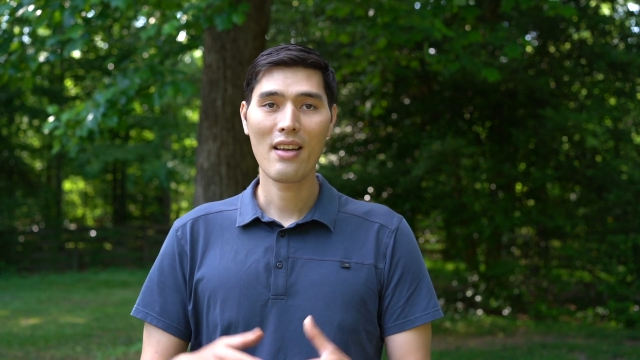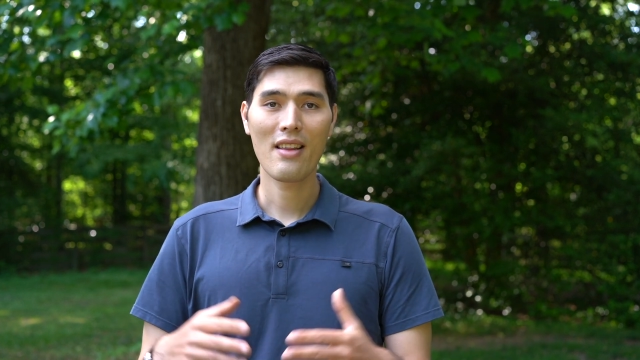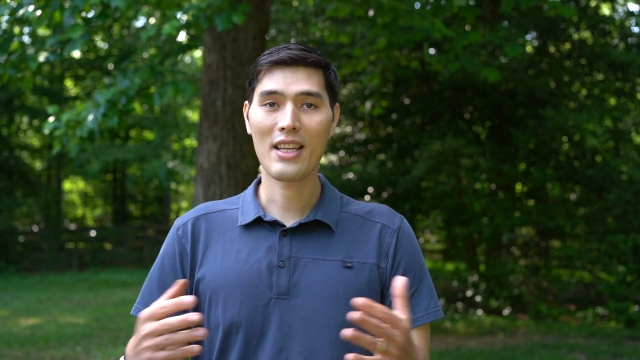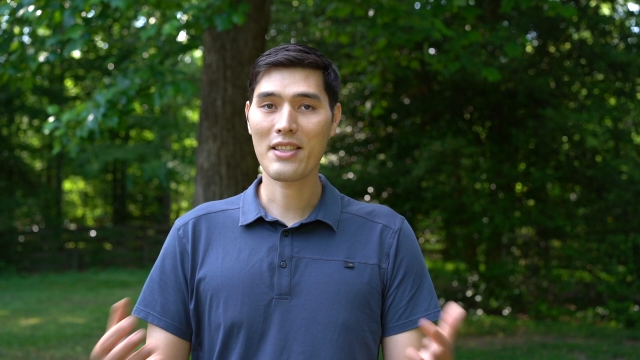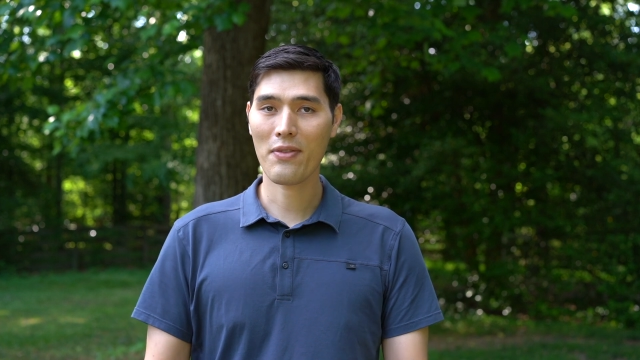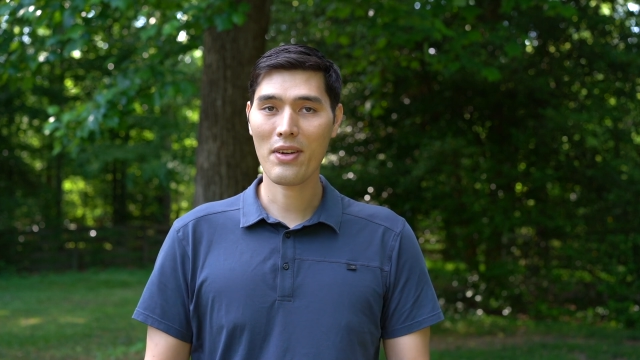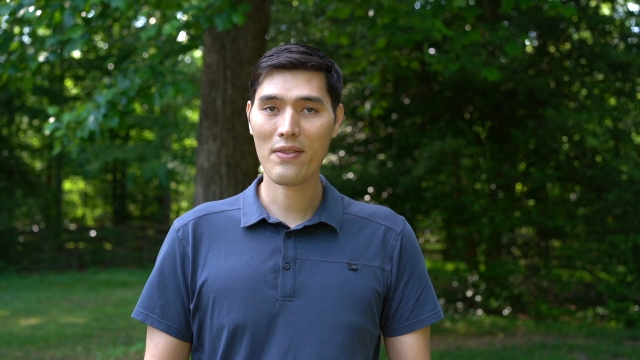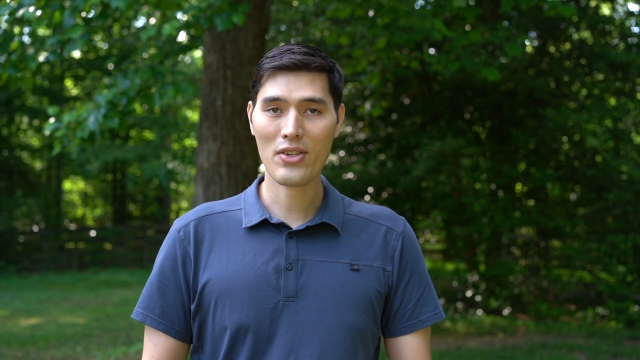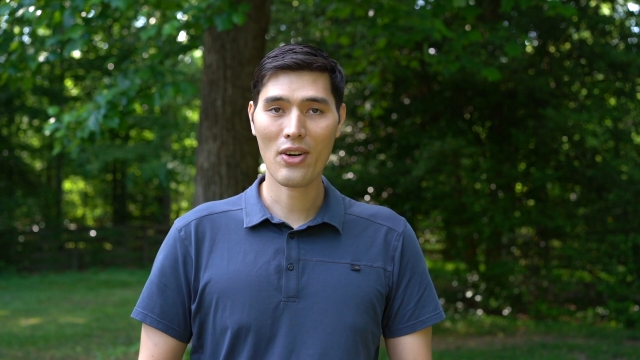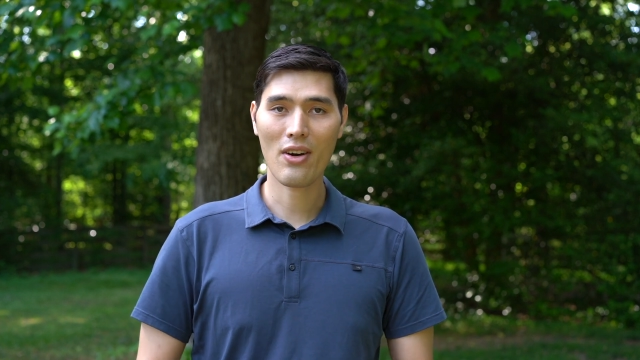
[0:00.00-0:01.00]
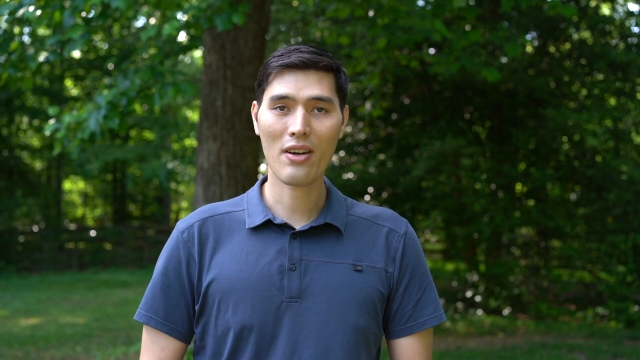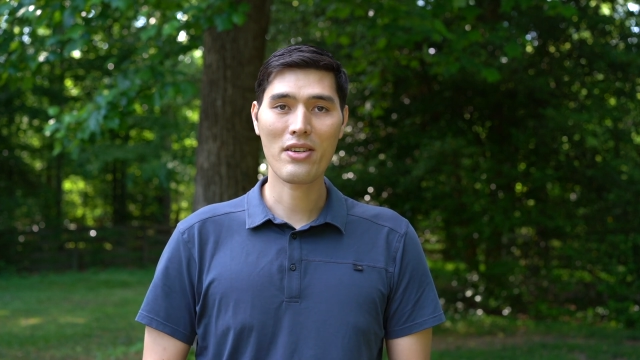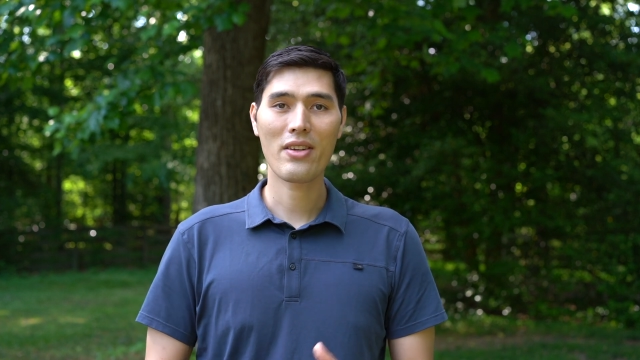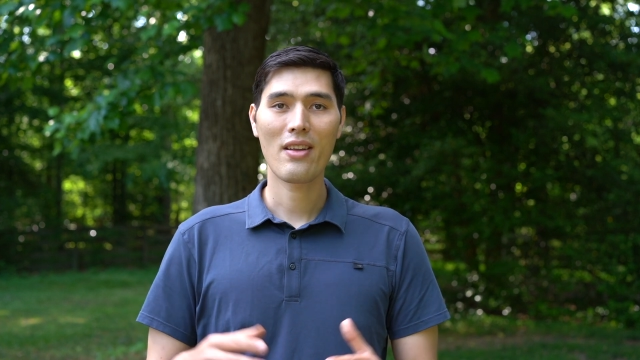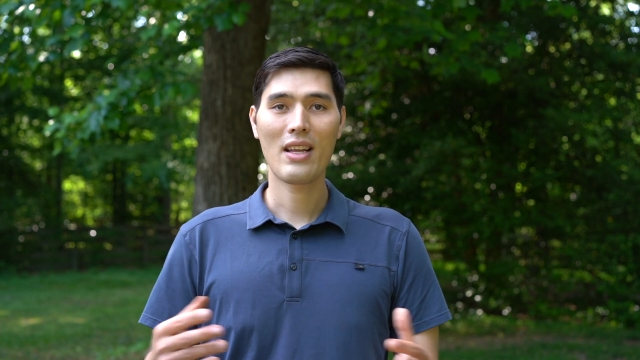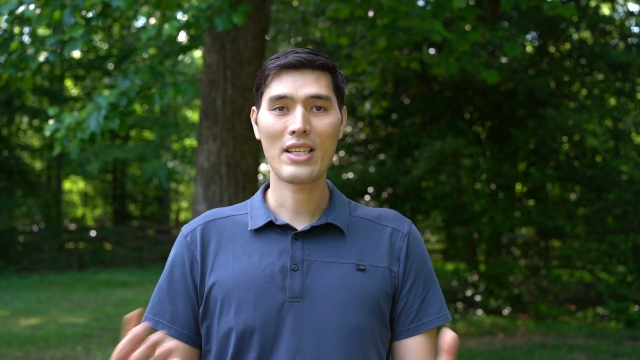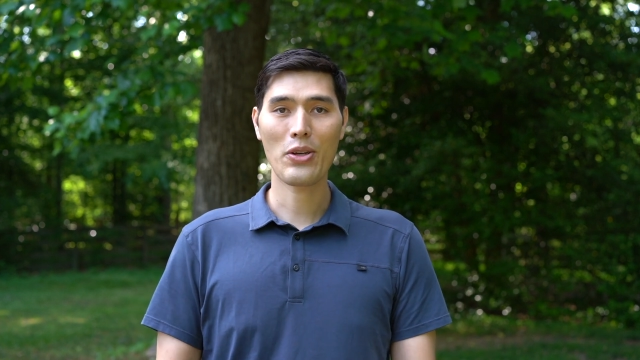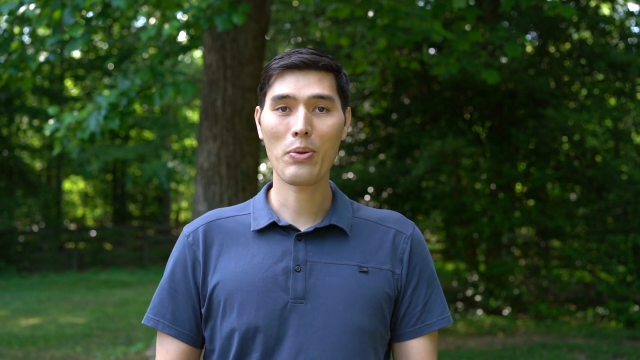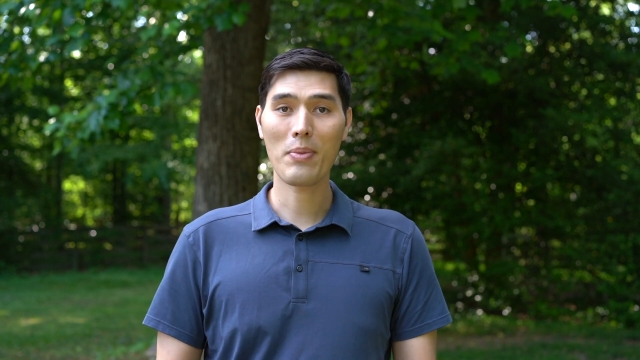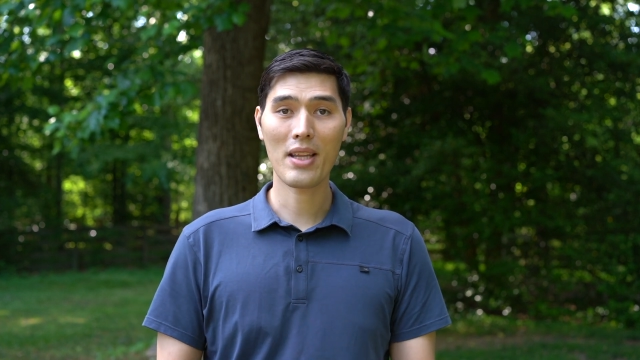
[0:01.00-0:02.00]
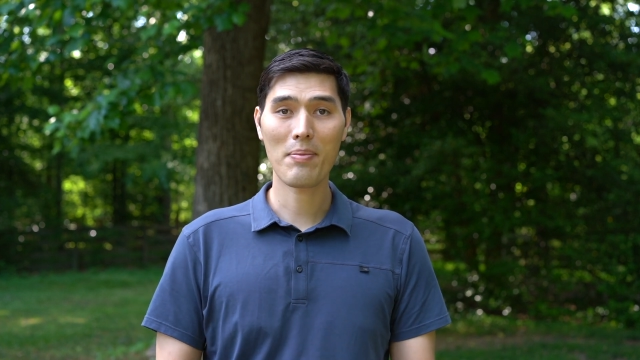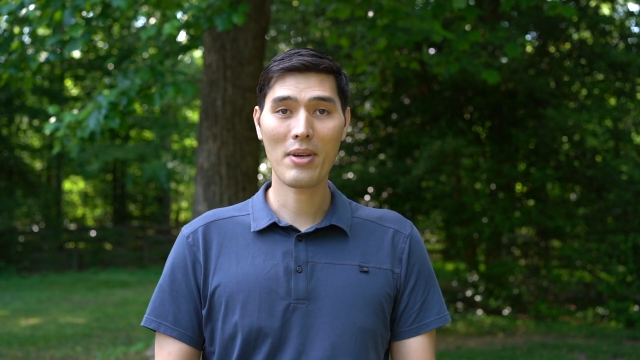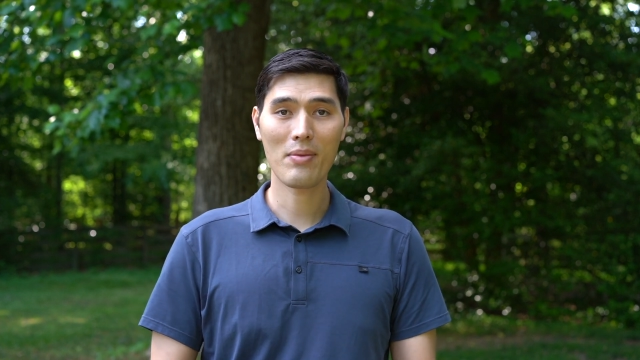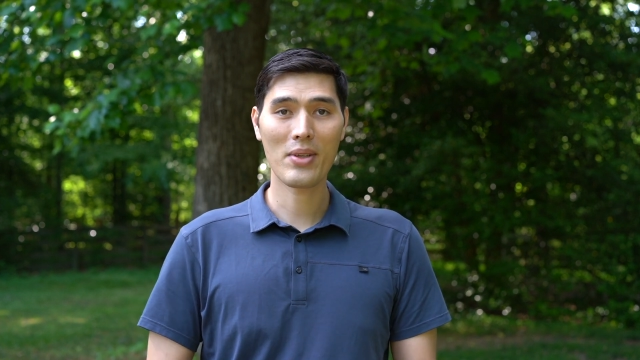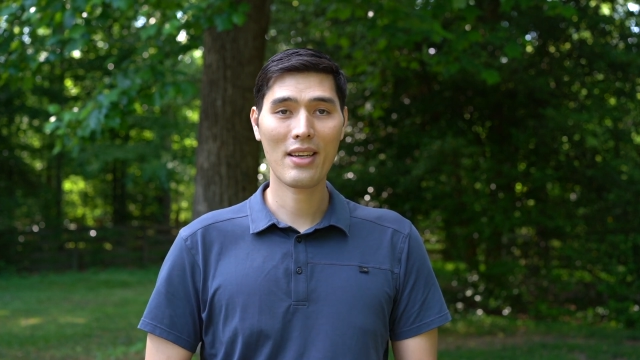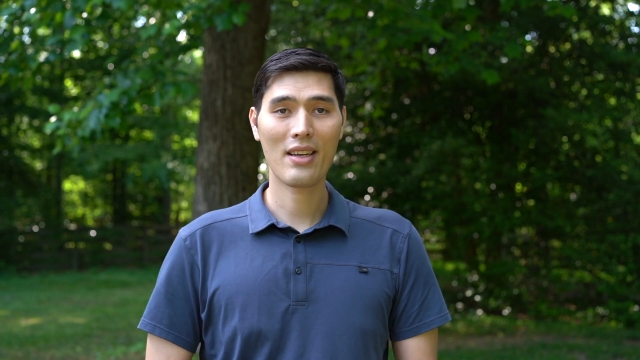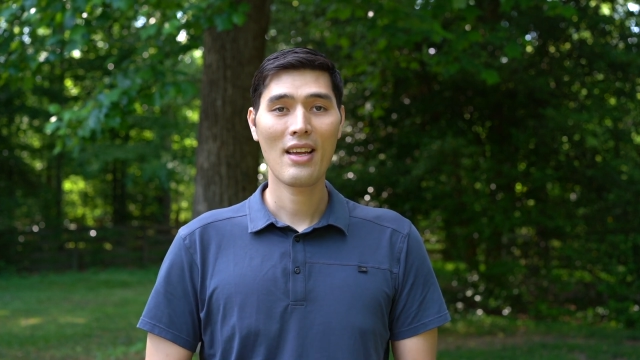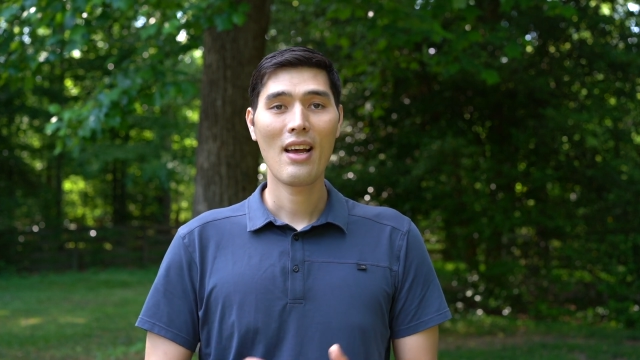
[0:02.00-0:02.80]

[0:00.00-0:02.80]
that's free of charge, that's owned by the public,